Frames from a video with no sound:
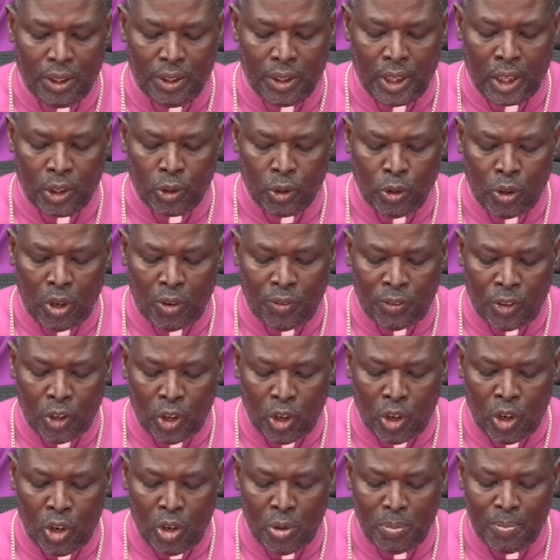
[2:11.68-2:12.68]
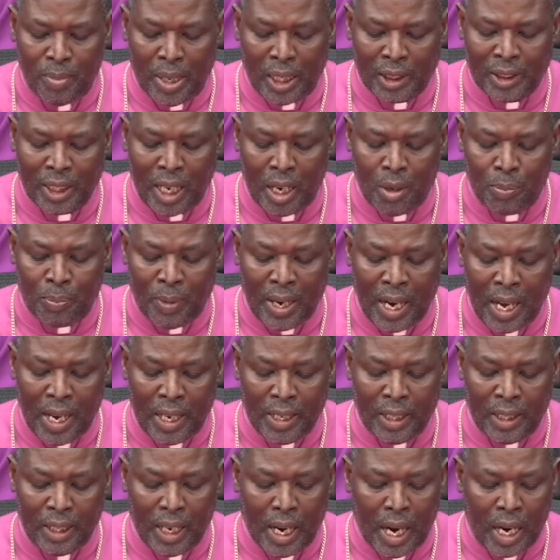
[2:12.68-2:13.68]
The rule of law must
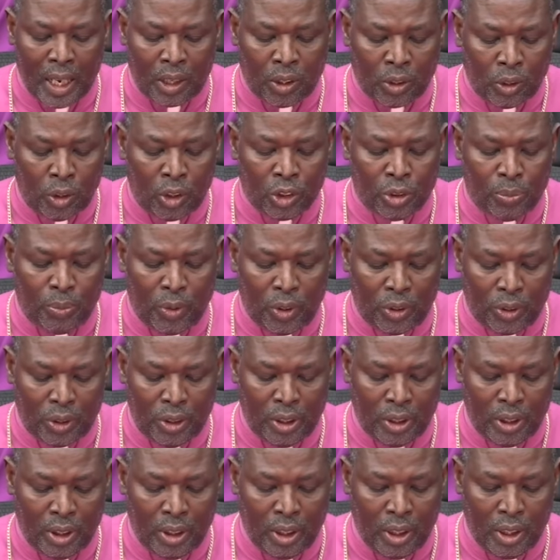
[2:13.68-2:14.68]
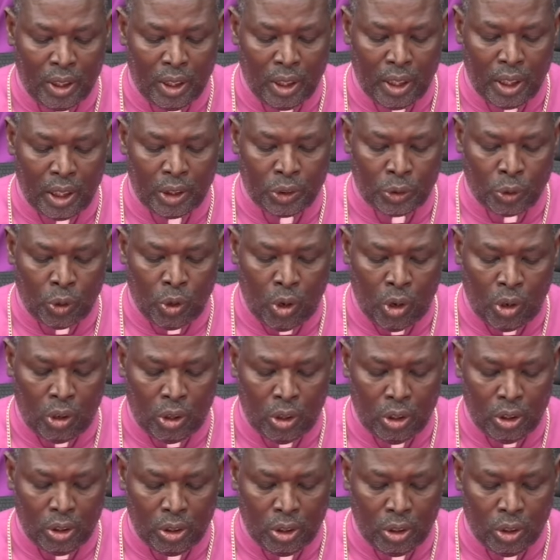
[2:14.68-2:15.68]
apply across board and to
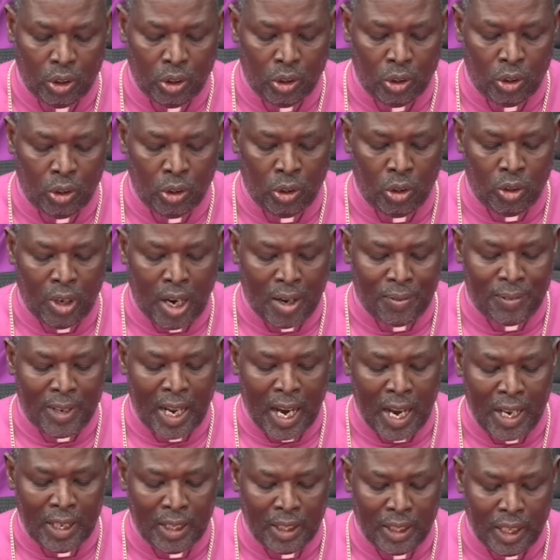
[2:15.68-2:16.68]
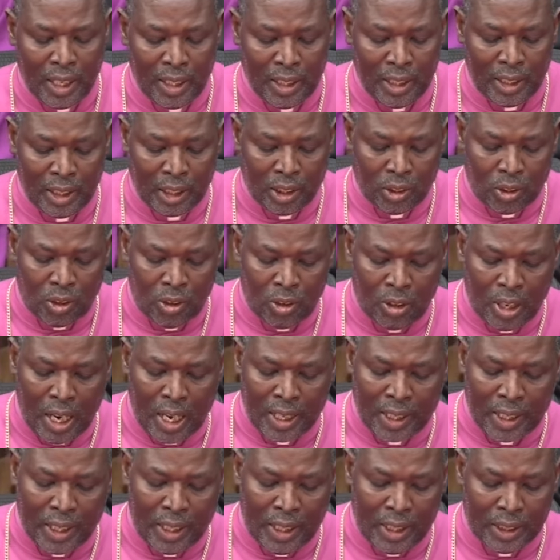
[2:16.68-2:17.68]
all who have done anything wrong
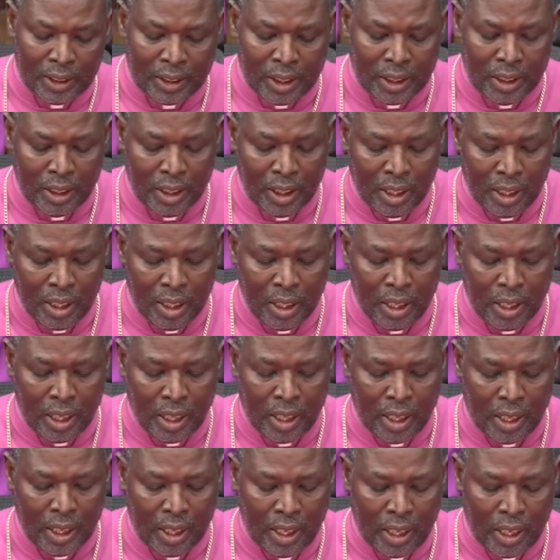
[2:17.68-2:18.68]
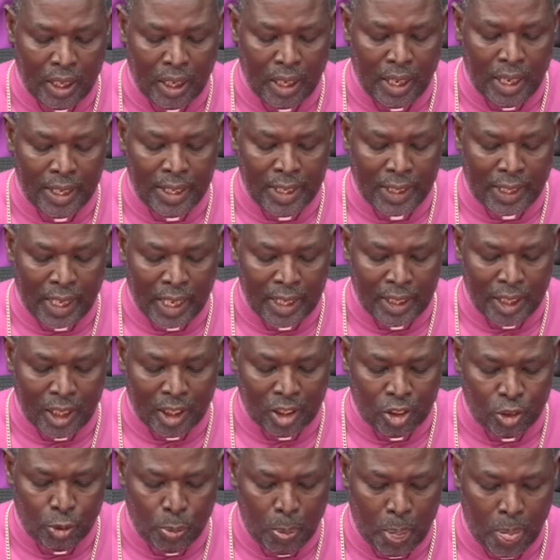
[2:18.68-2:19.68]
against uh, any
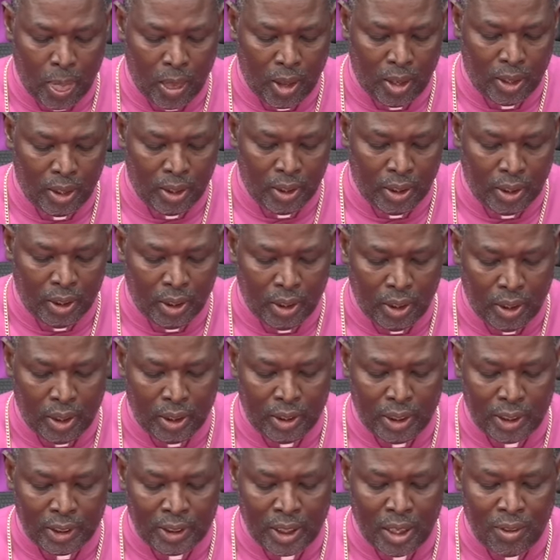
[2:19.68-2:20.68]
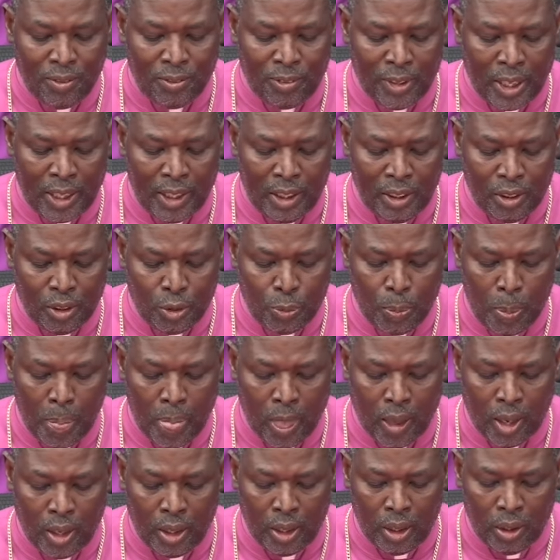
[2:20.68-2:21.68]
Kenyan. In the same vein,
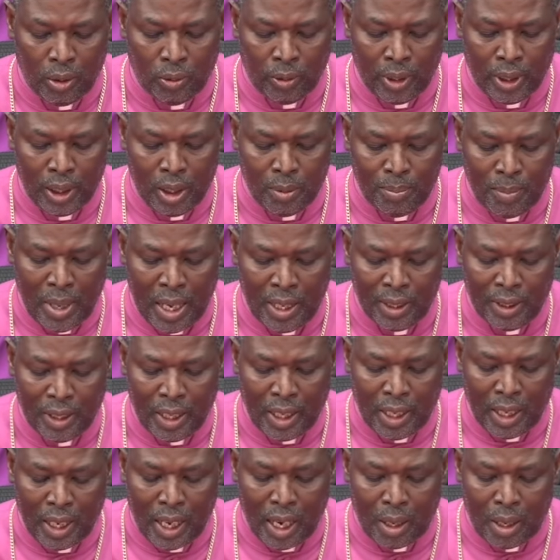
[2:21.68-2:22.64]
we demand,